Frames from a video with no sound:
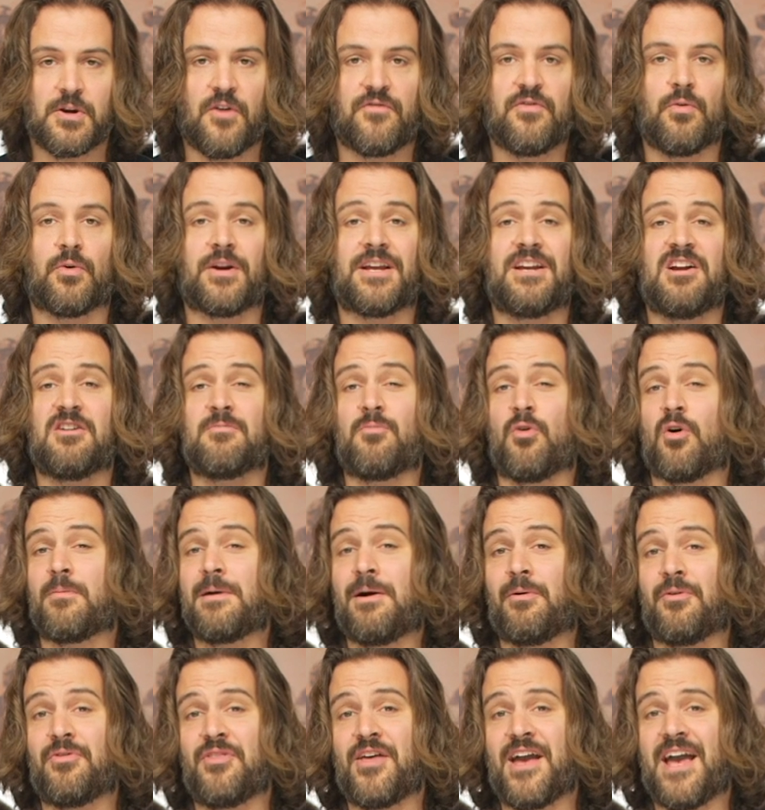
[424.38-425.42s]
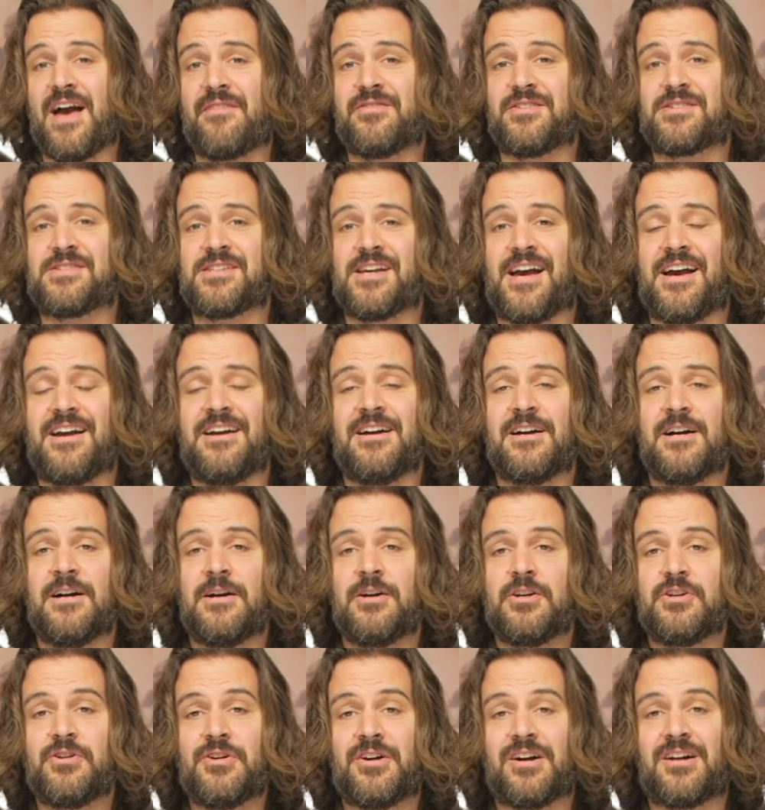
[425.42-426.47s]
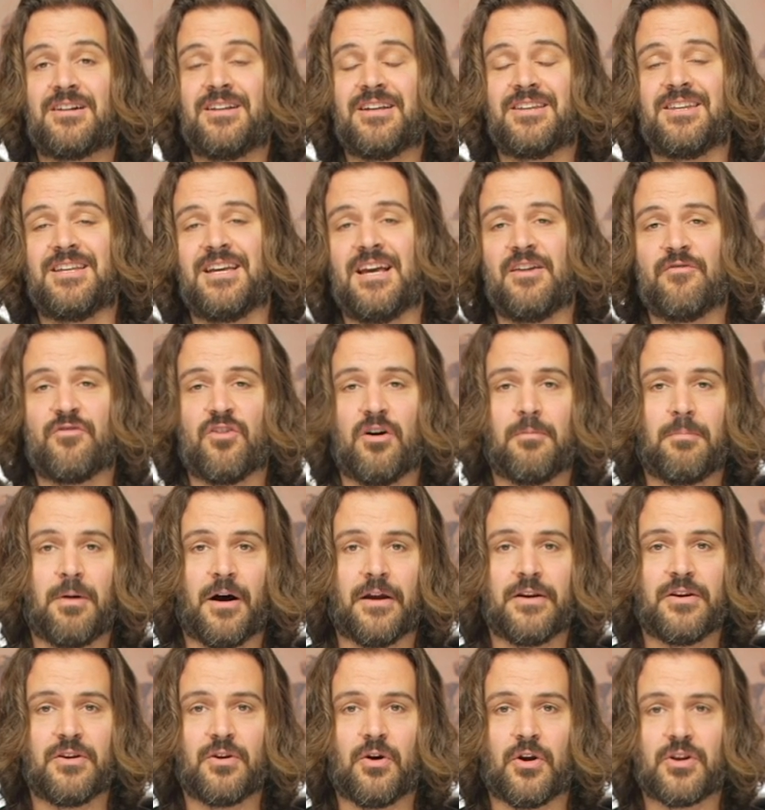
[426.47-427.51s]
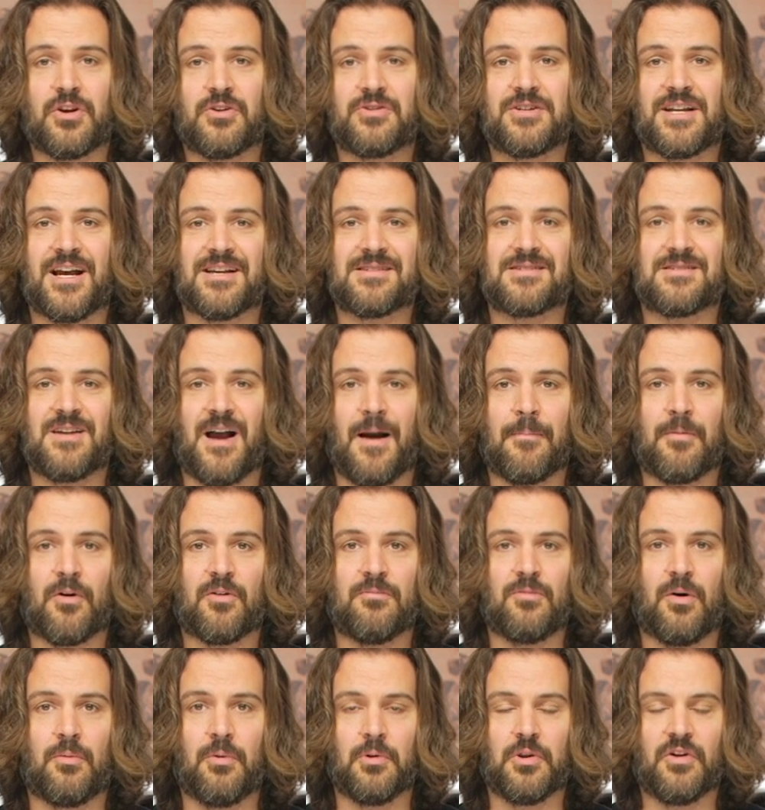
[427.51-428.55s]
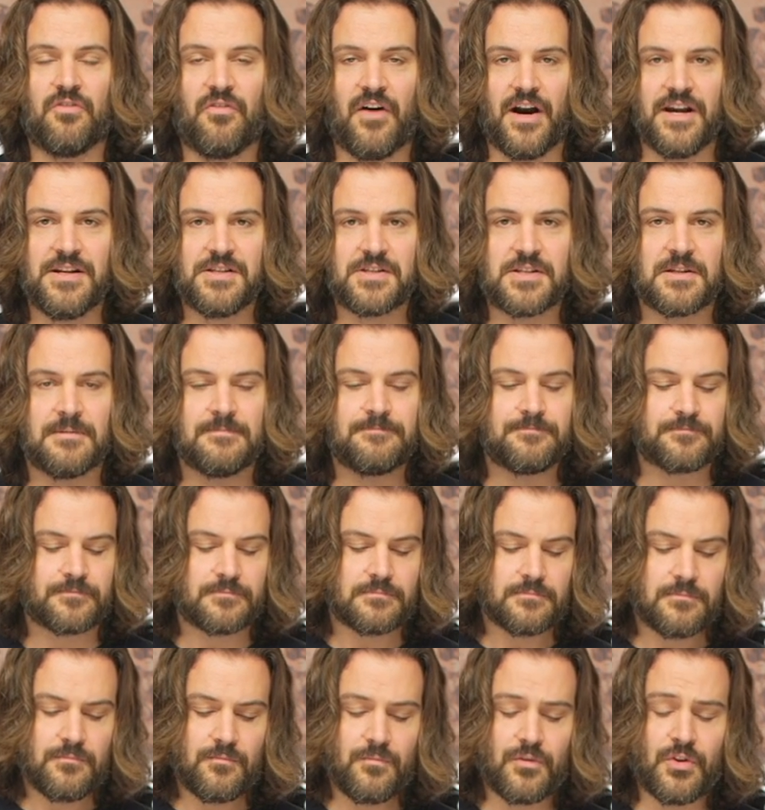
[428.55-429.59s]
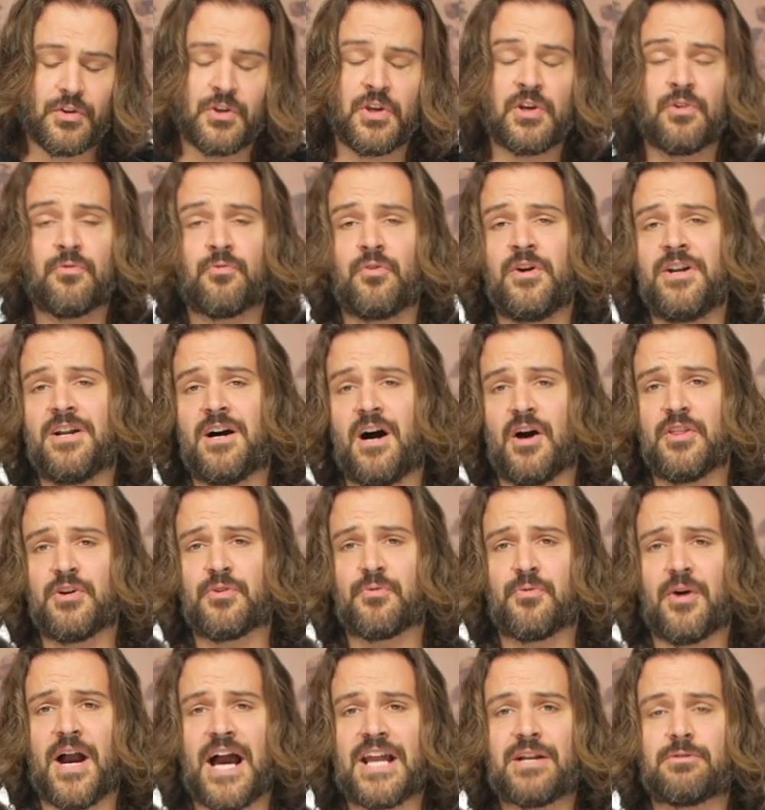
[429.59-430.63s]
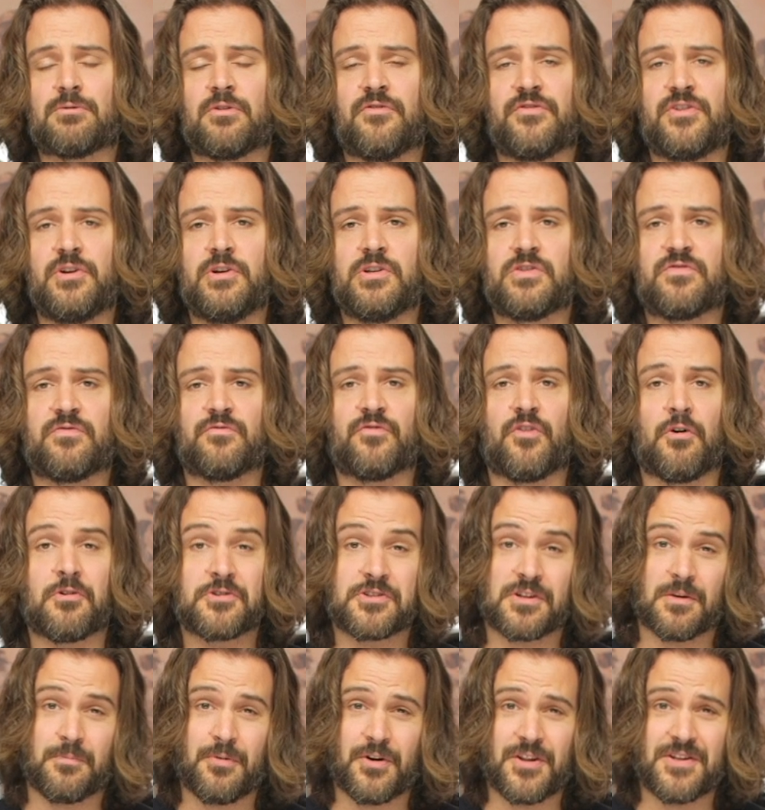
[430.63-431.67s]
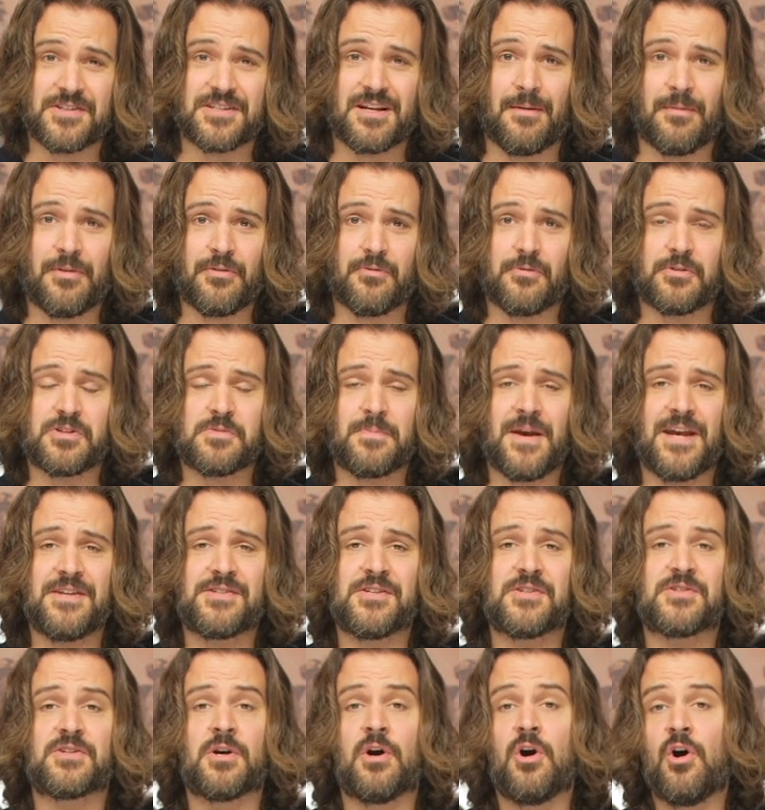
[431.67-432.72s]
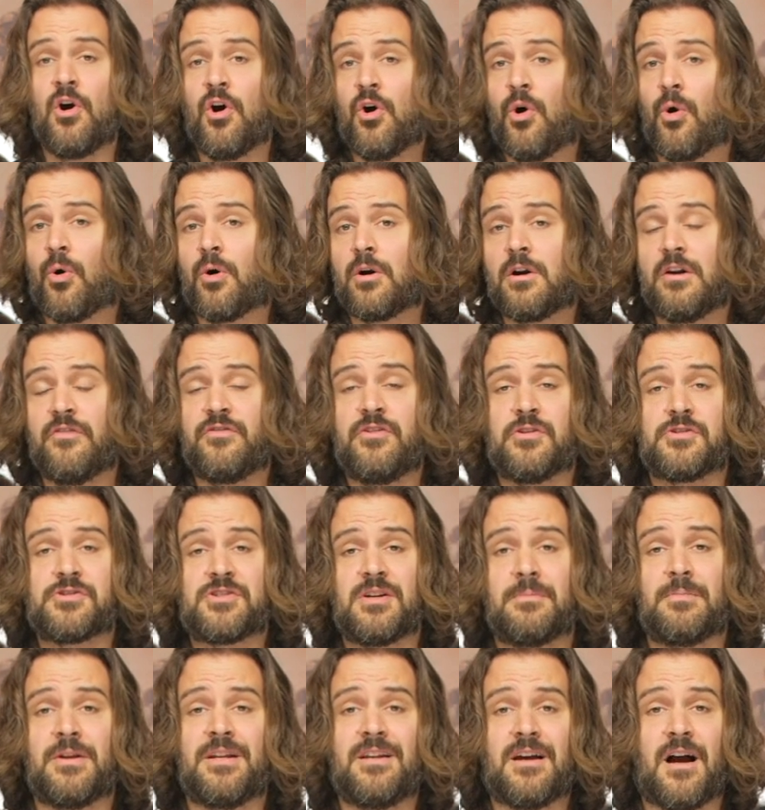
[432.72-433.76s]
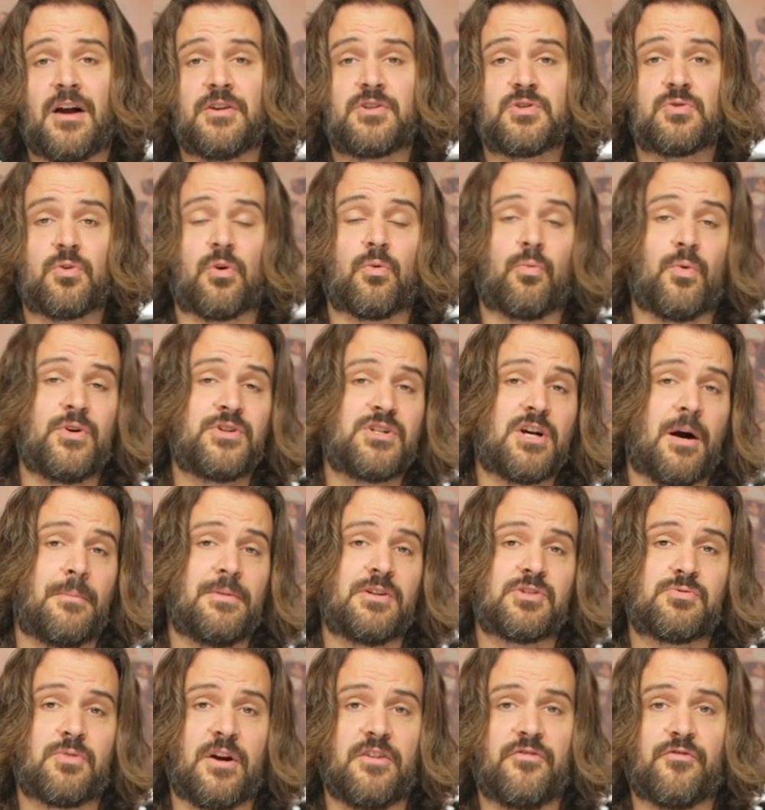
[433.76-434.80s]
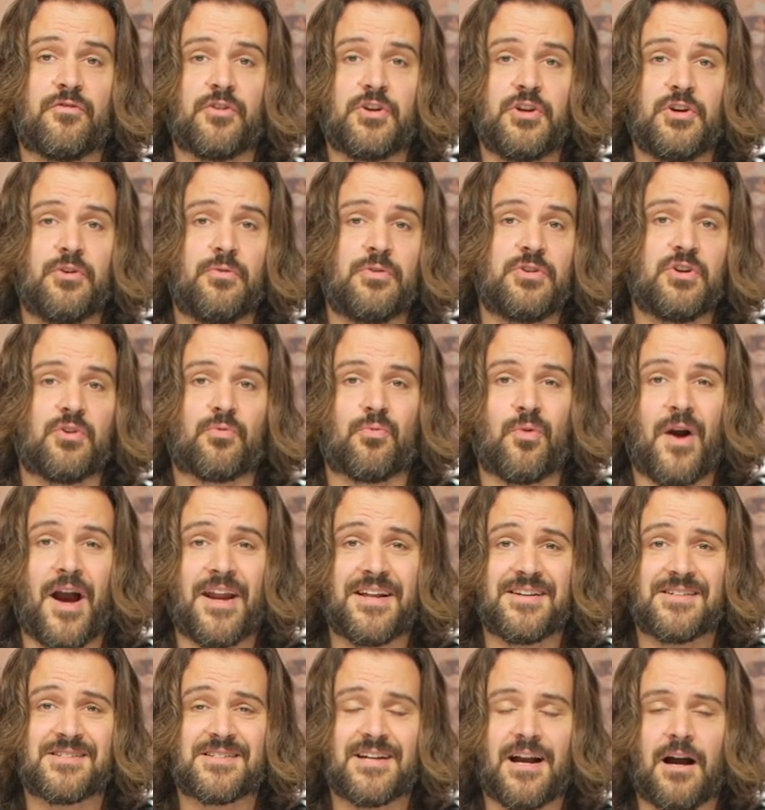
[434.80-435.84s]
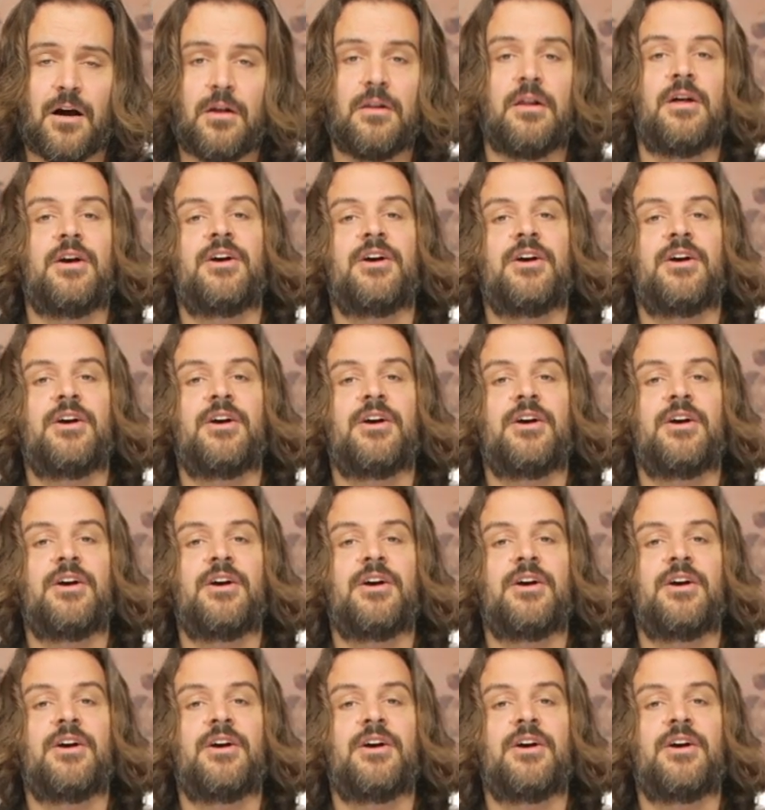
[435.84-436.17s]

So if you want to hear more about what they have to say, you can click the info button on your desktop or mobile device. You can read other rider reviews from folks that are putting this helmet through its paces, or if you're simply not sure which helmet is right for you and your riding style,